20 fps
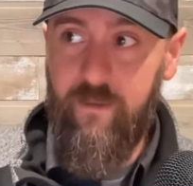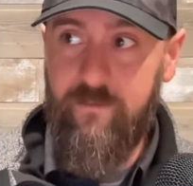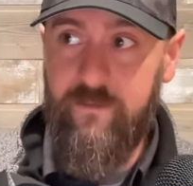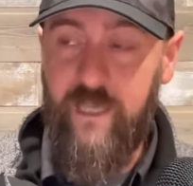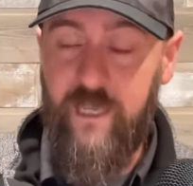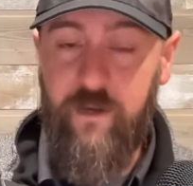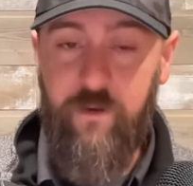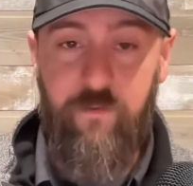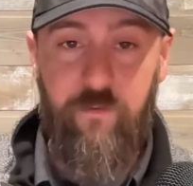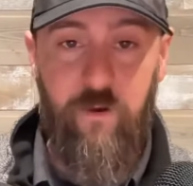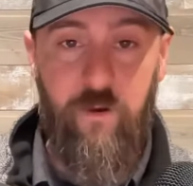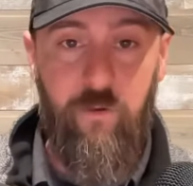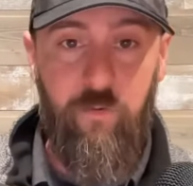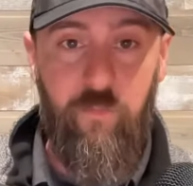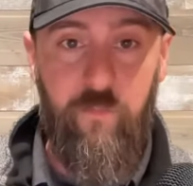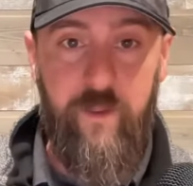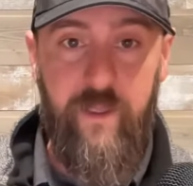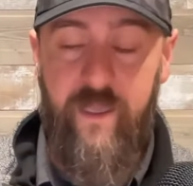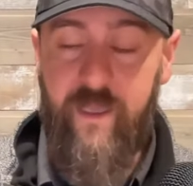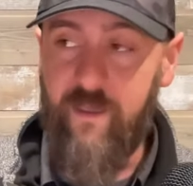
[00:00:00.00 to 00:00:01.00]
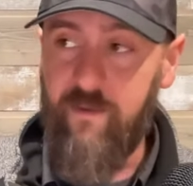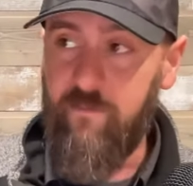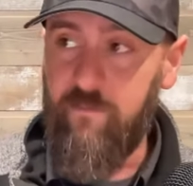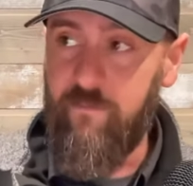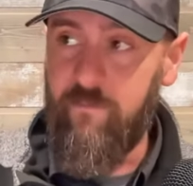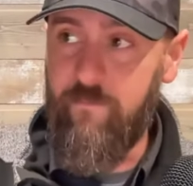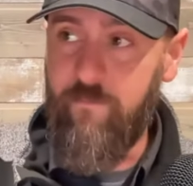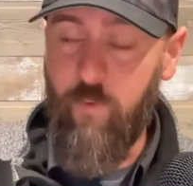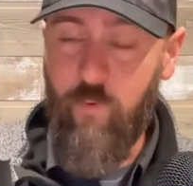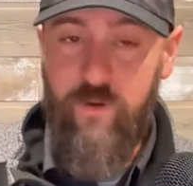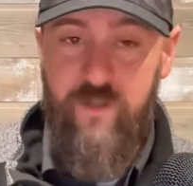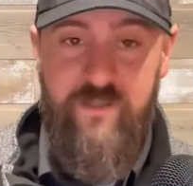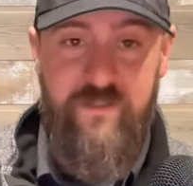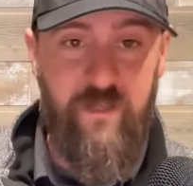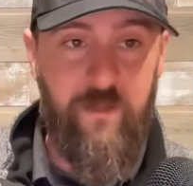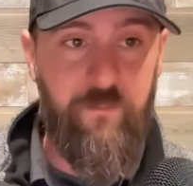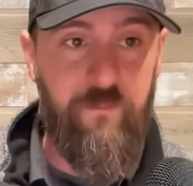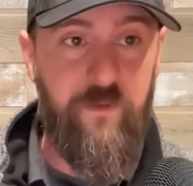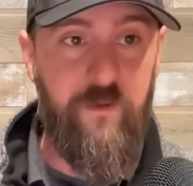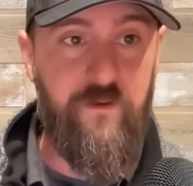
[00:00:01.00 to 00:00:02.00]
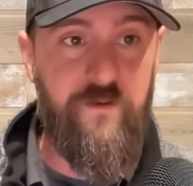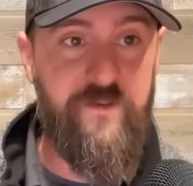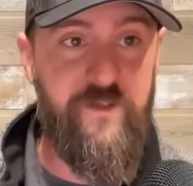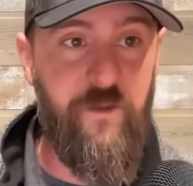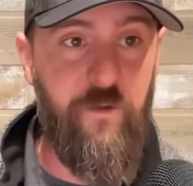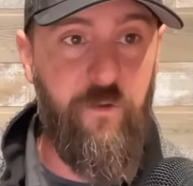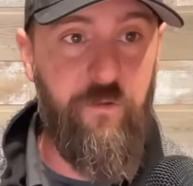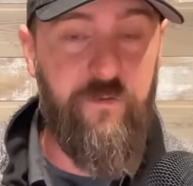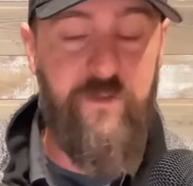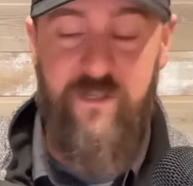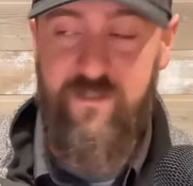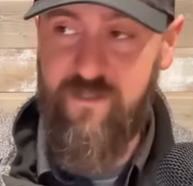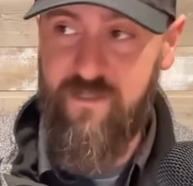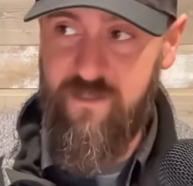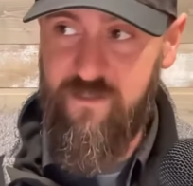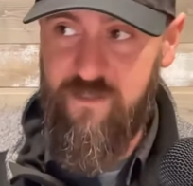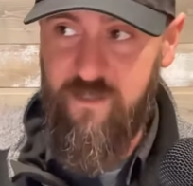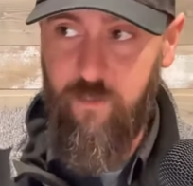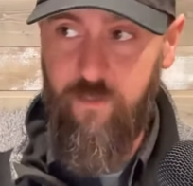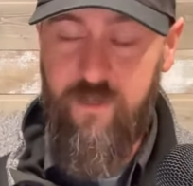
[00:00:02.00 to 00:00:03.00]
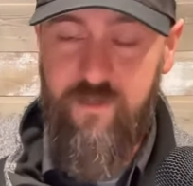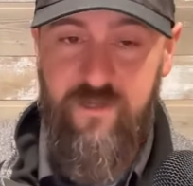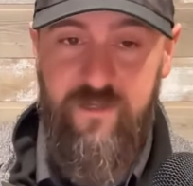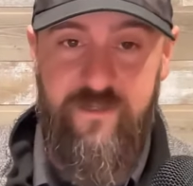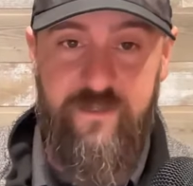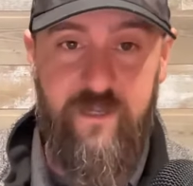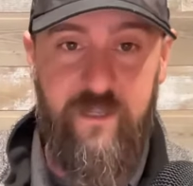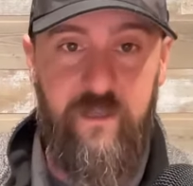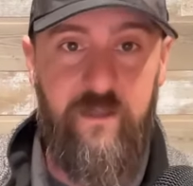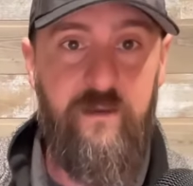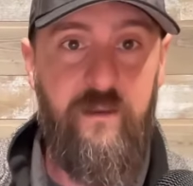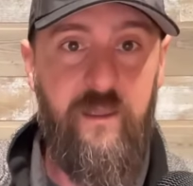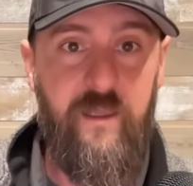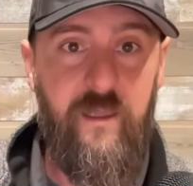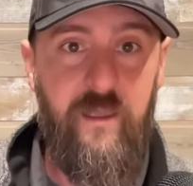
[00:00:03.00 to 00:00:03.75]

That grown man, 40 something years old. Just you see what he just did?